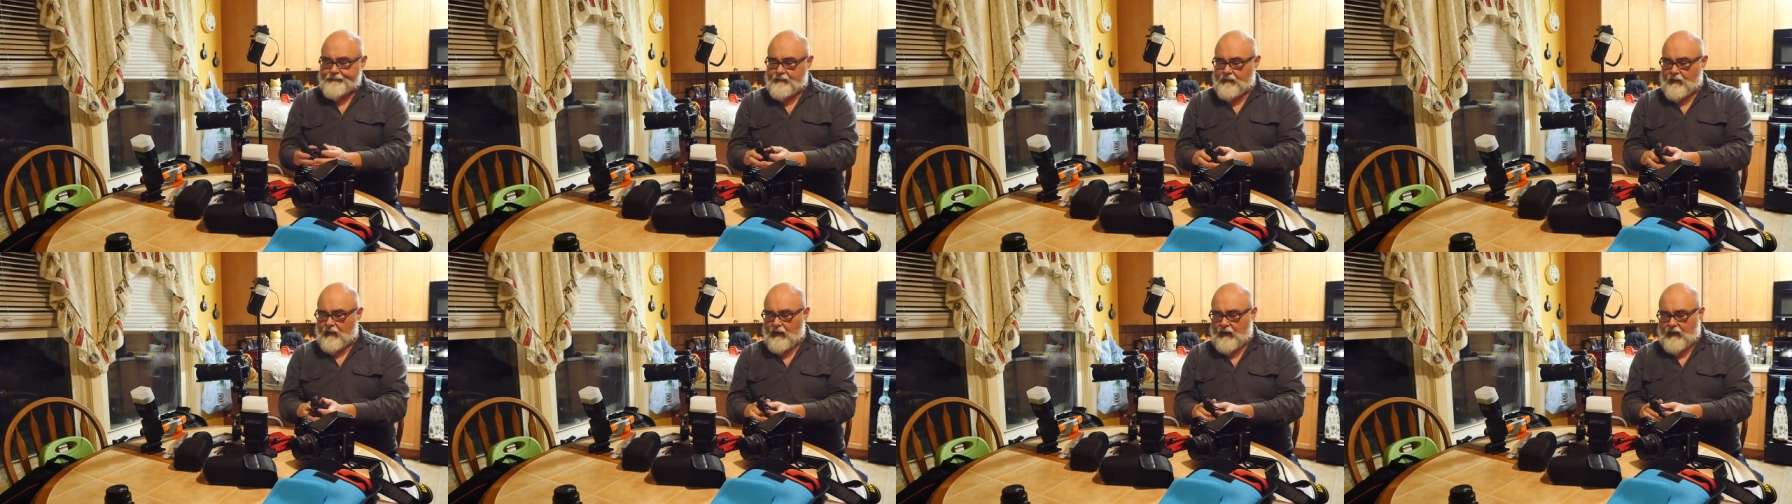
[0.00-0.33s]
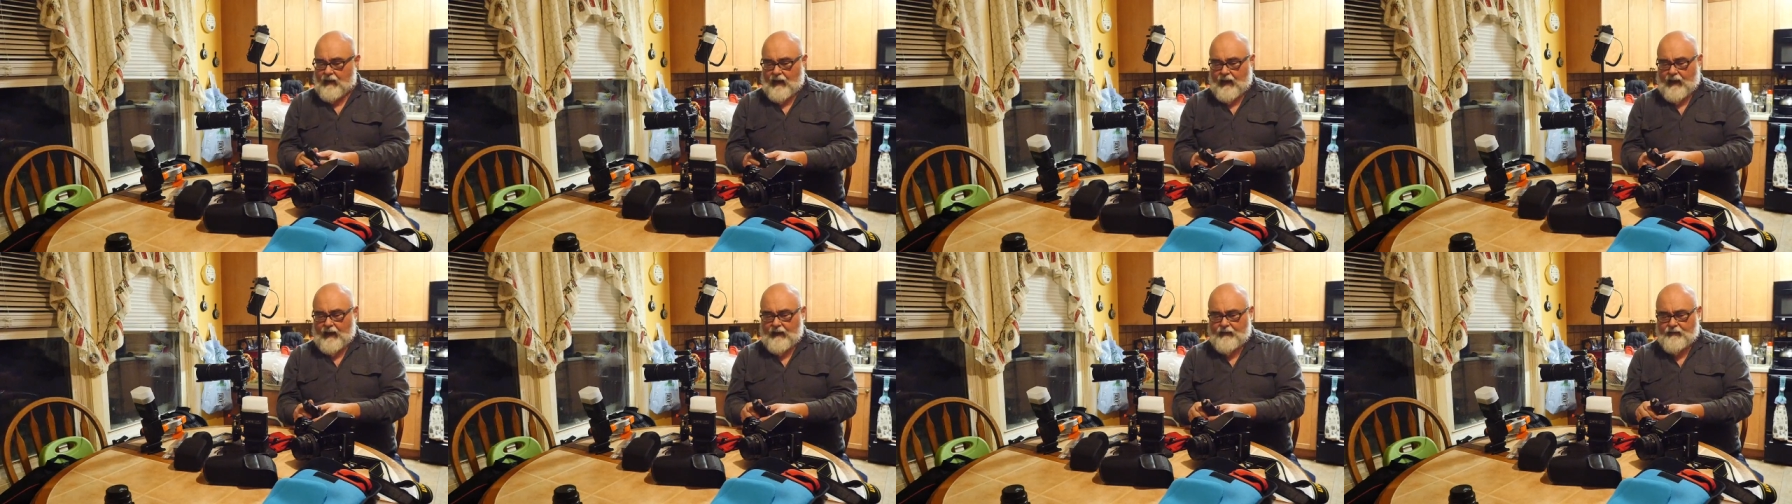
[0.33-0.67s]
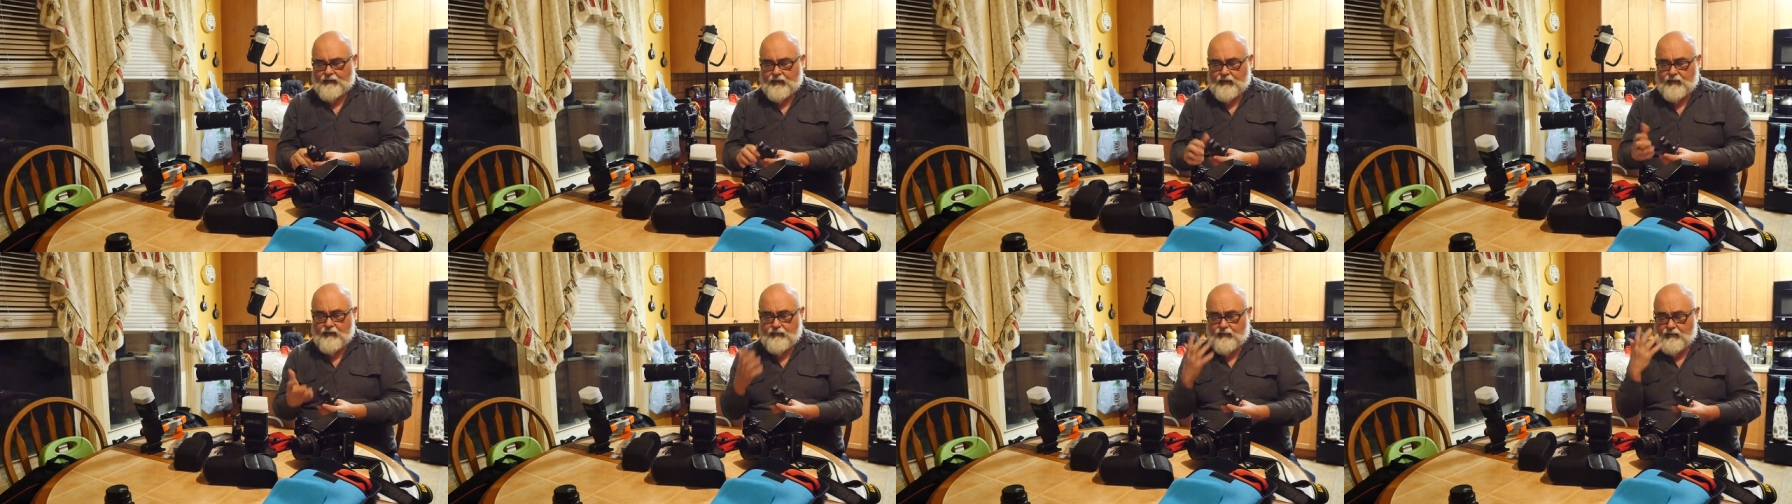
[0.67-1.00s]
They
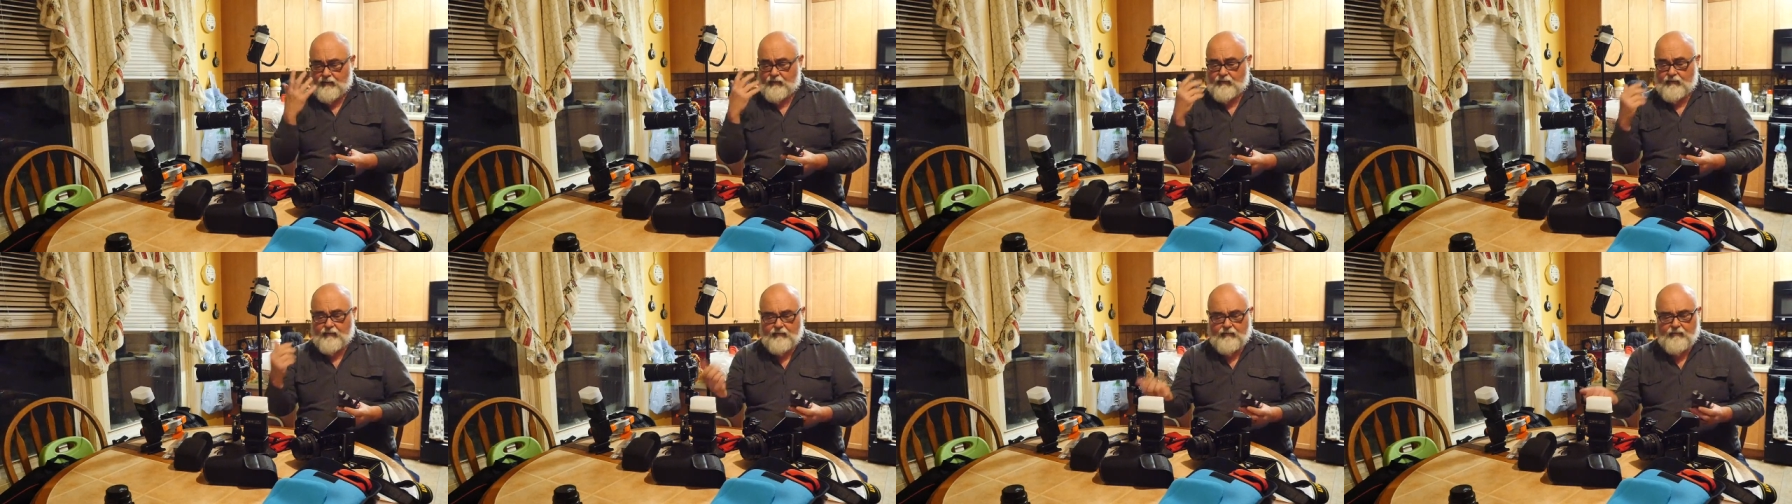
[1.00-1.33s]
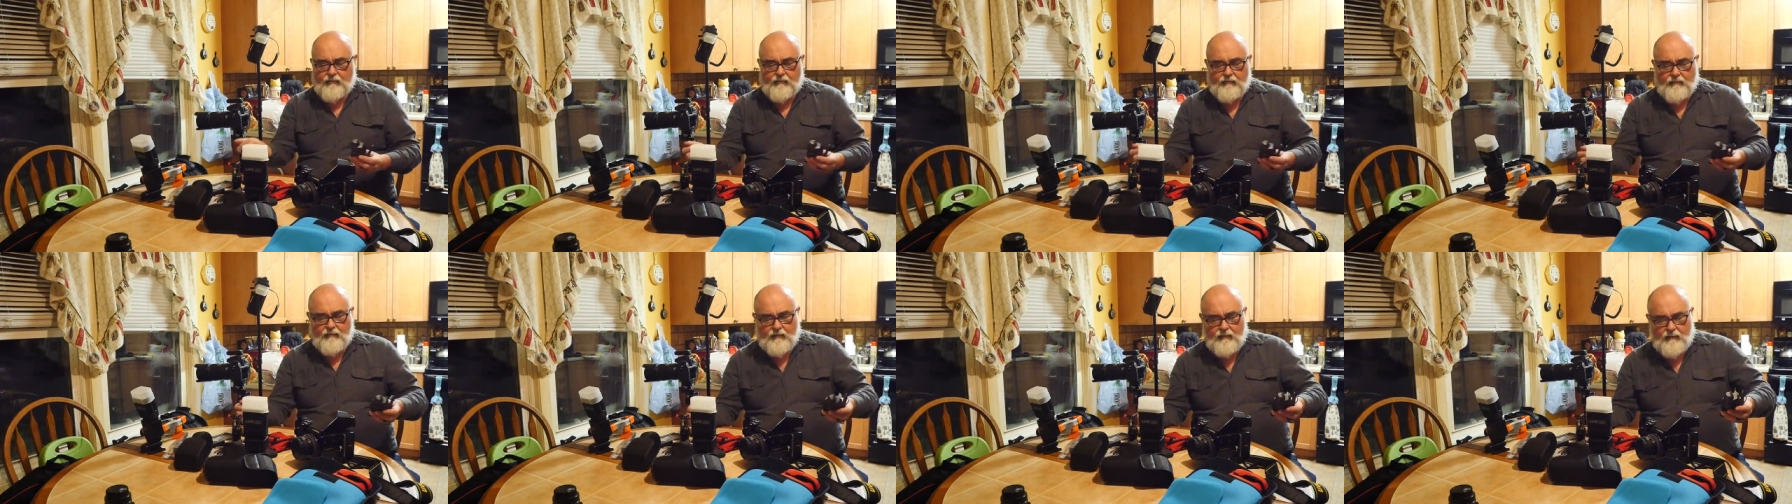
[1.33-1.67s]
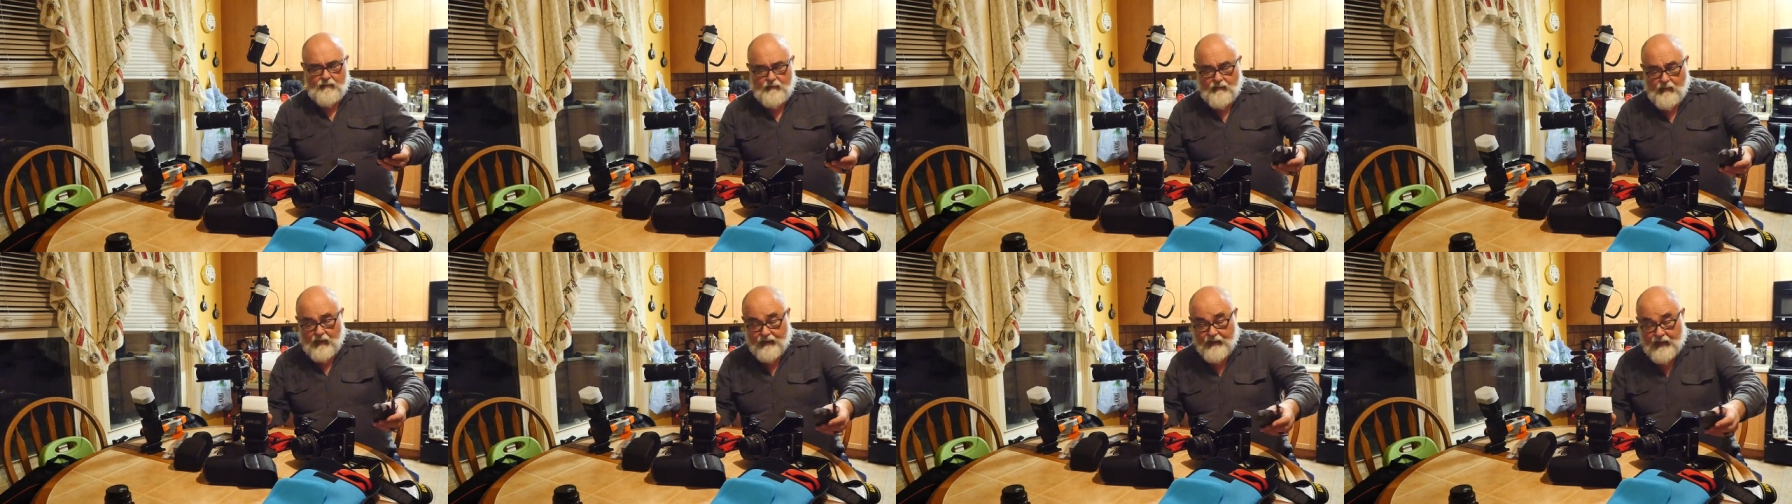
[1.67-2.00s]
do
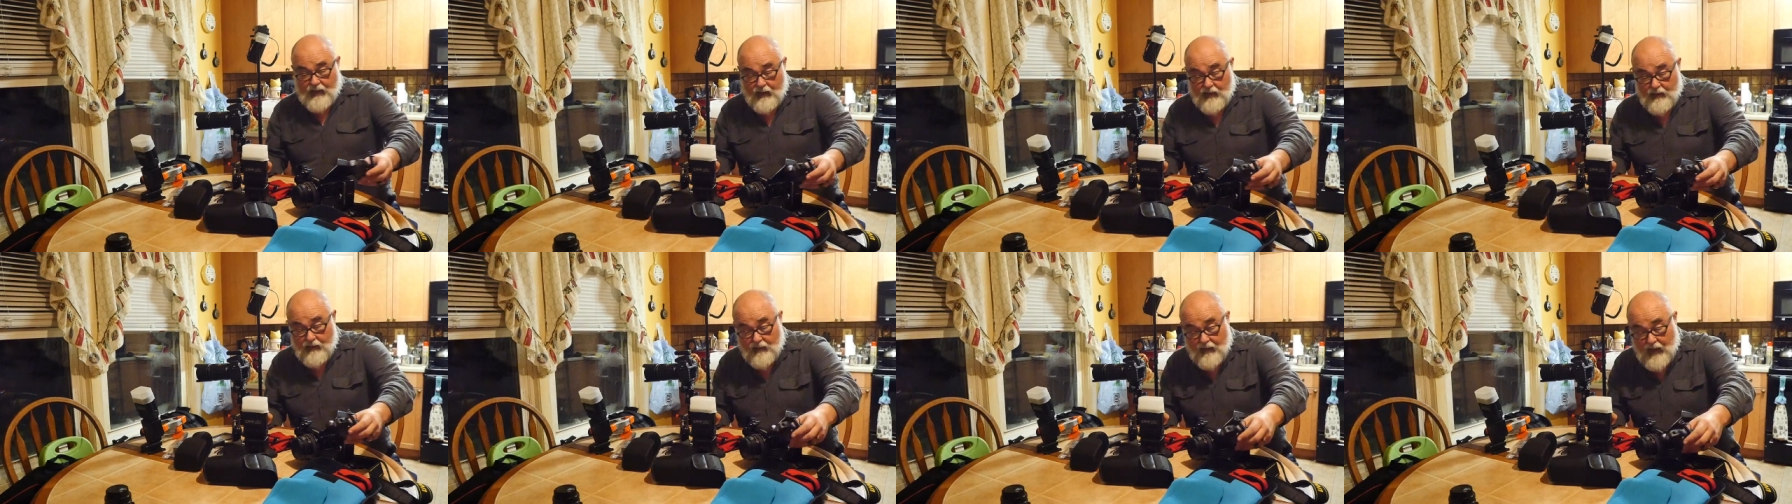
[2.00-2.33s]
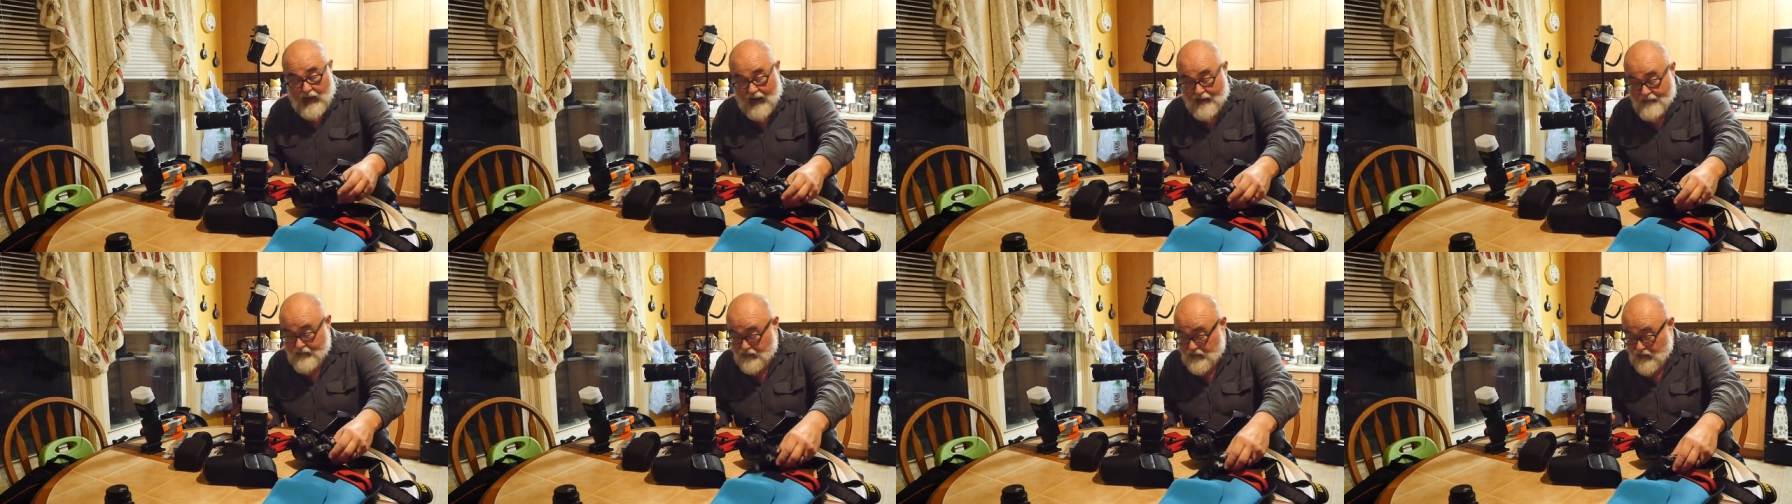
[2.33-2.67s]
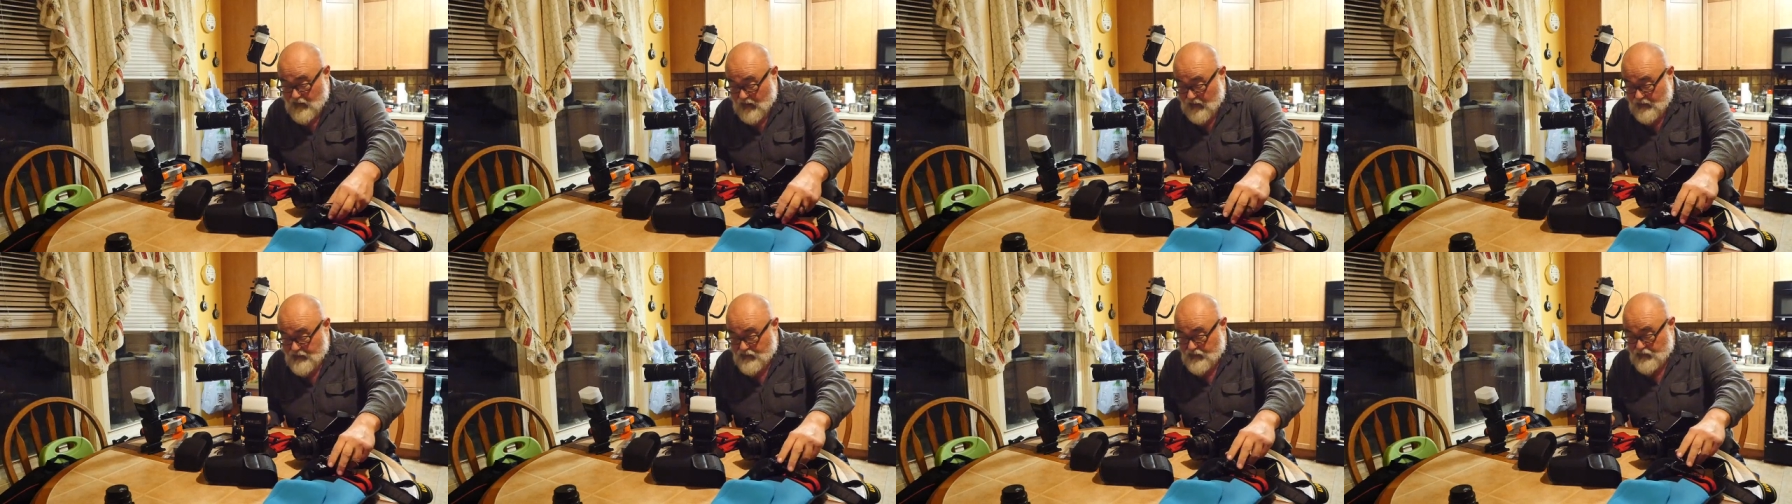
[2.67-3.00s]
what they're
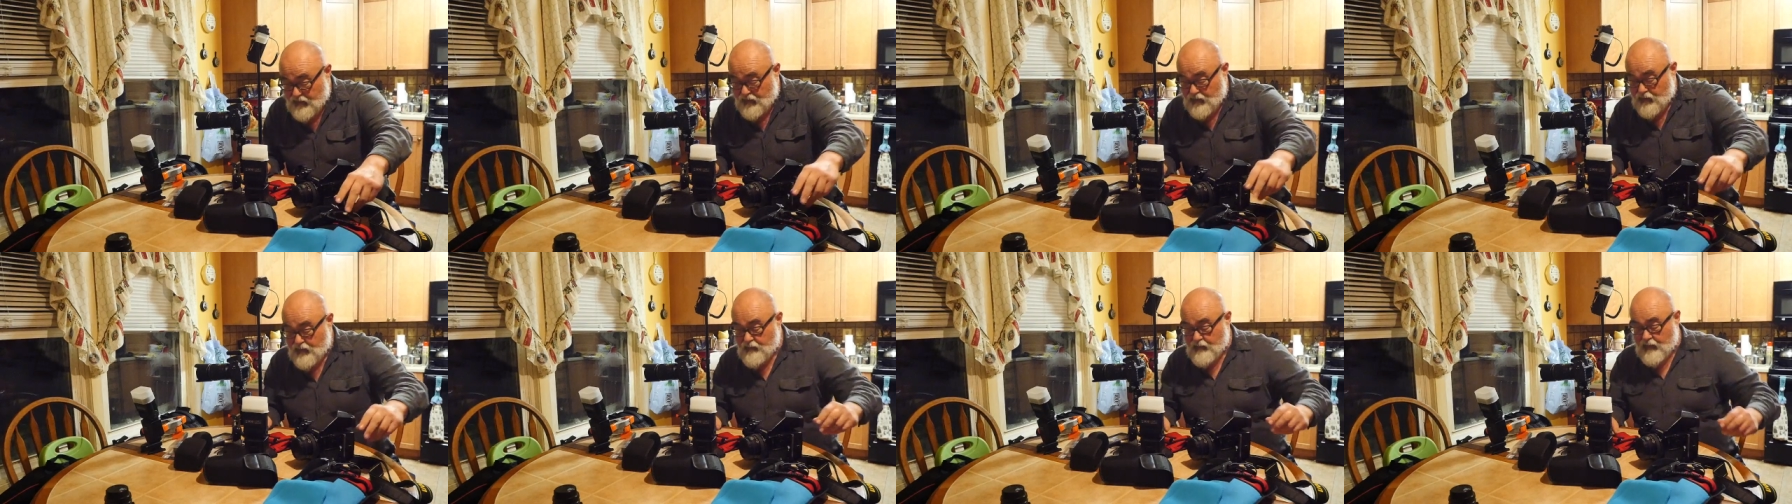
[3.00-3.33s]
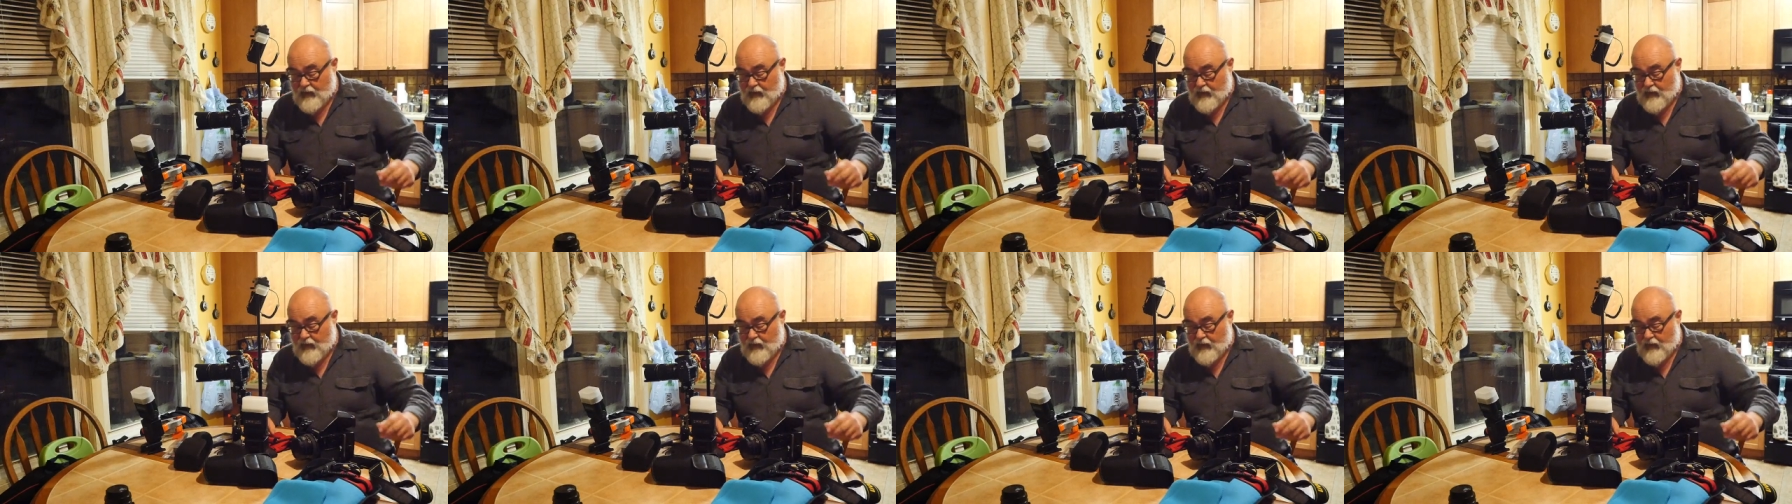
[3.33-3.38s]
advertised to do,